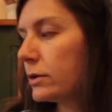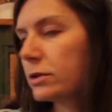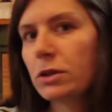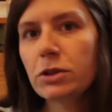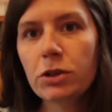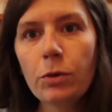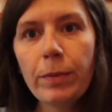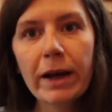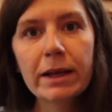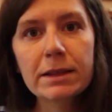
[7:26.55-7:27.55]
So the tote
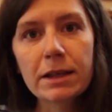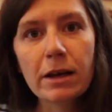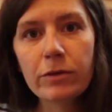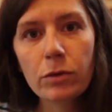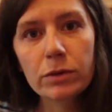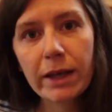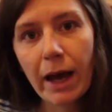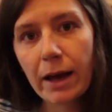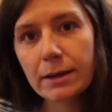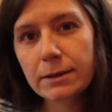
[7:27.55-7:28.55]
bag itself only
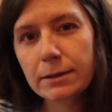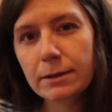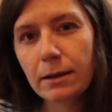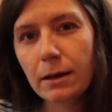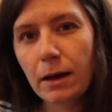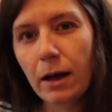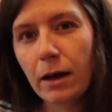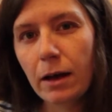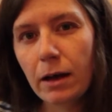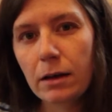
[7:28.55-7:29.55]
has
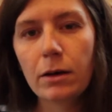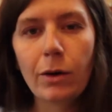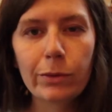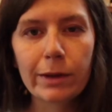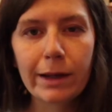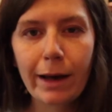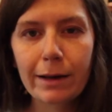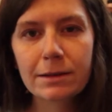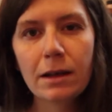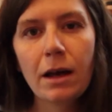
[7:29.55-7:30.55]
a
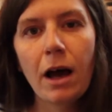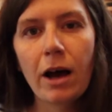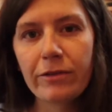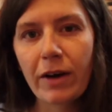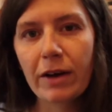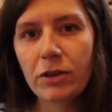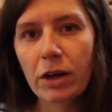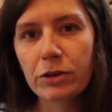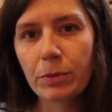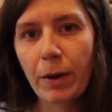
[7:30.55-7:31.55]

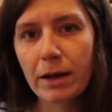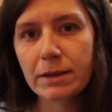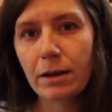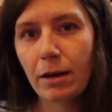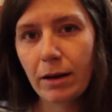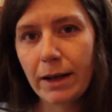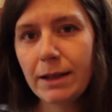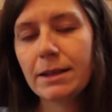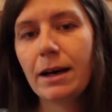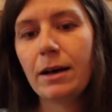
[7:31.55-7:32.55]
$5 deposit on
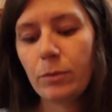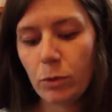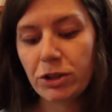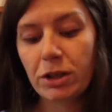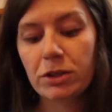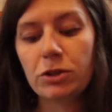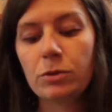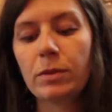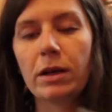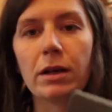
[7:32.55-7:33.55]
it, which I
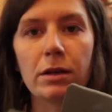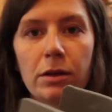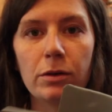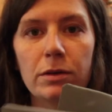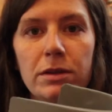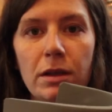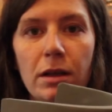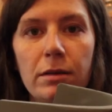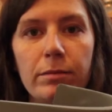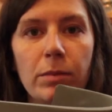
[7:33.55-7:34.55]
assume includes
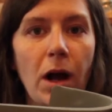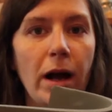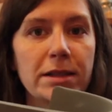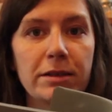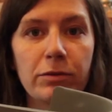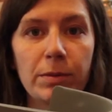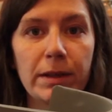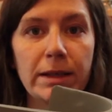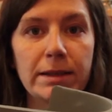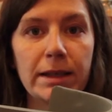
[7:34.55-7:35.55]
the cost of
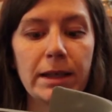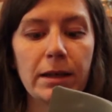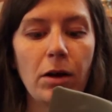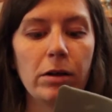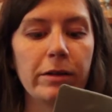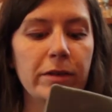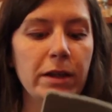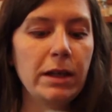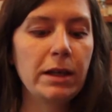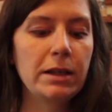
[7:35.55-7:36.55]
replacing all of
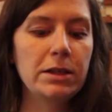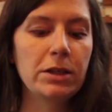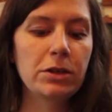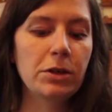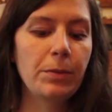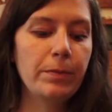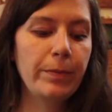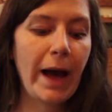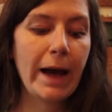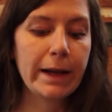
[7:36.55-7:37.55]
the interior
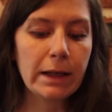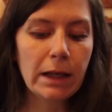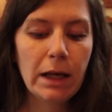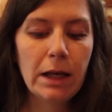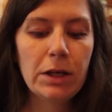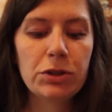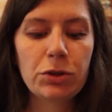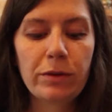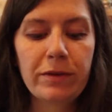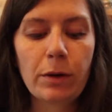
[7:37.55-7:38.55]
padding.
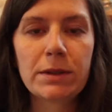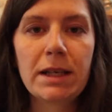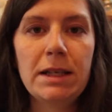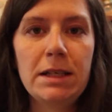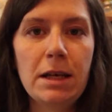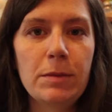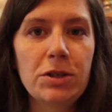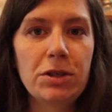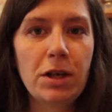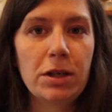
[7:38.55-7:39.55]
So if there was any
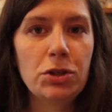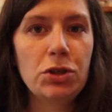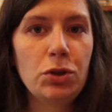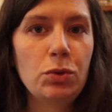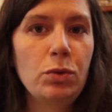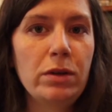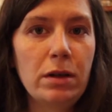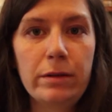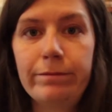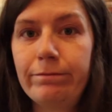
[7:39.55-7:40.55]
damage done to the